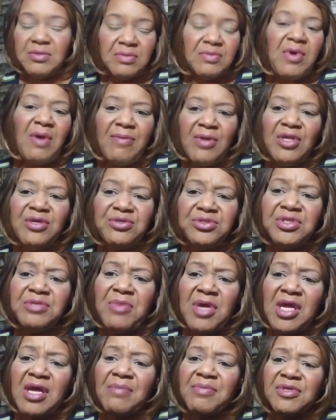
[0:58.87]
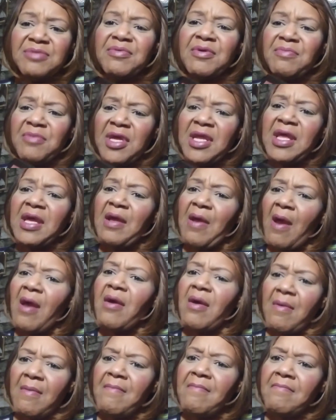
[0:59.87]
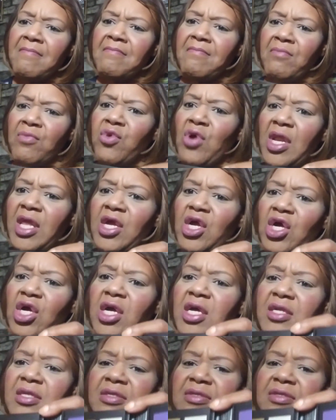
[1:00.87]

Revolution makeup has been getting really good.